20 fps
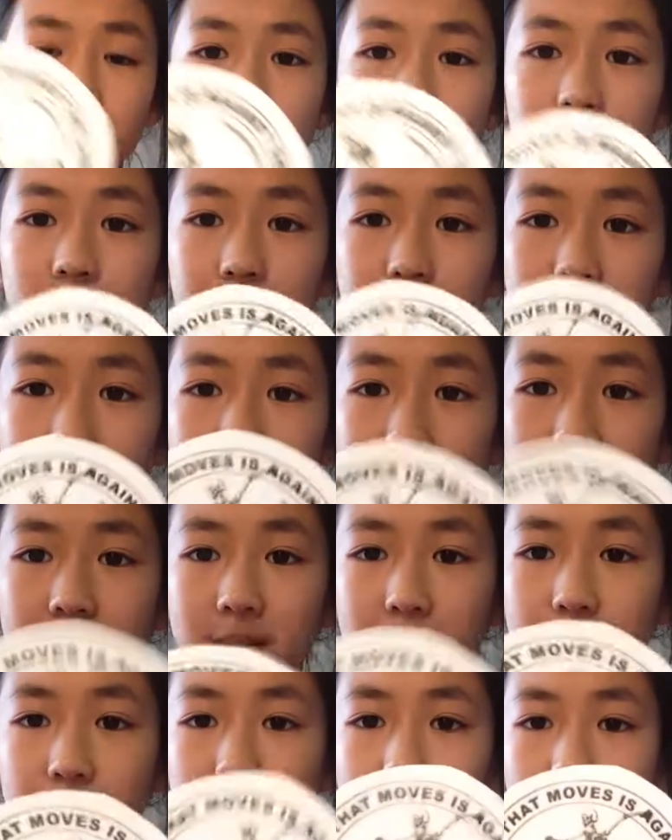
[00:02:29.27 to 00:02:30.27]
to be
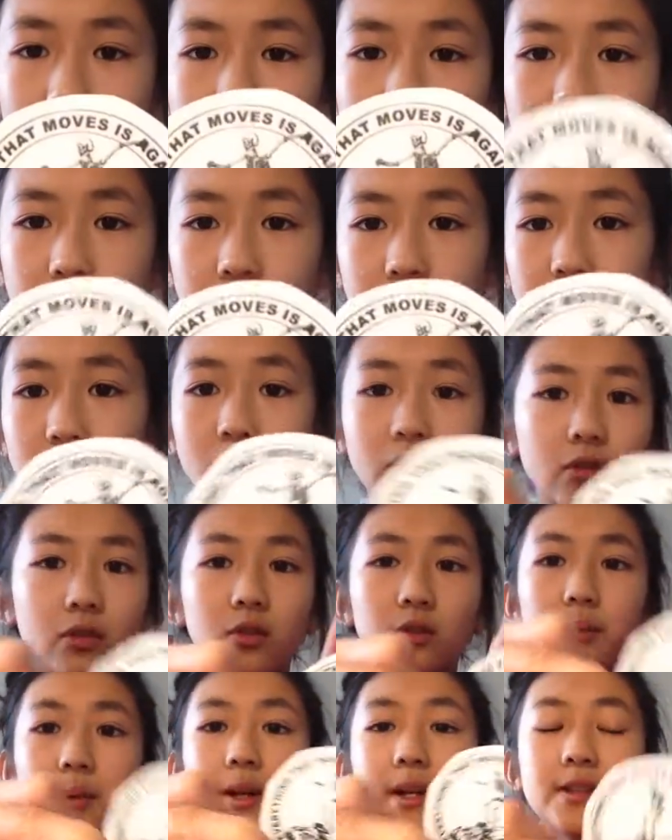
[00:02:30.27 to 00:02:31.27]
some sort of
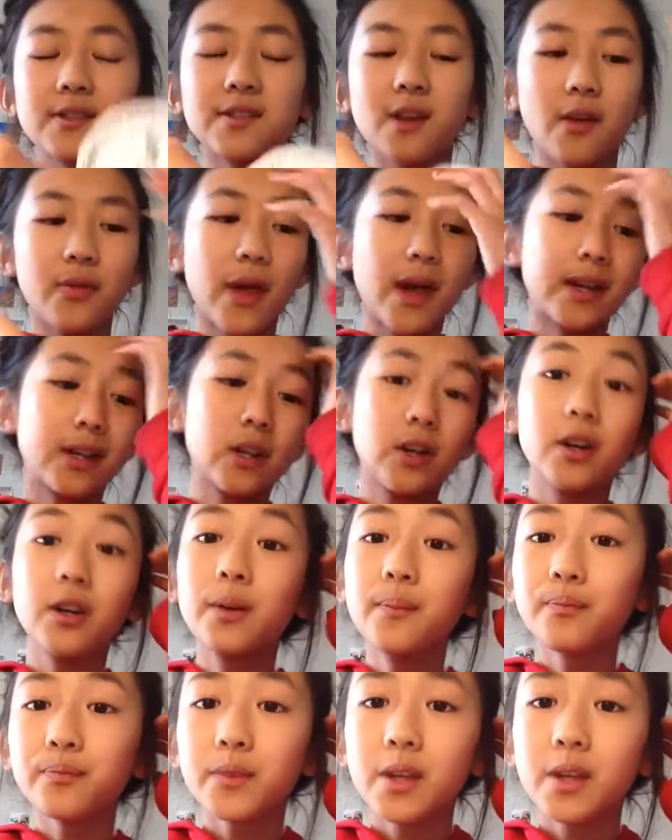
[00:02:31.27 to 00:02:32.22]
circle, but it's not that good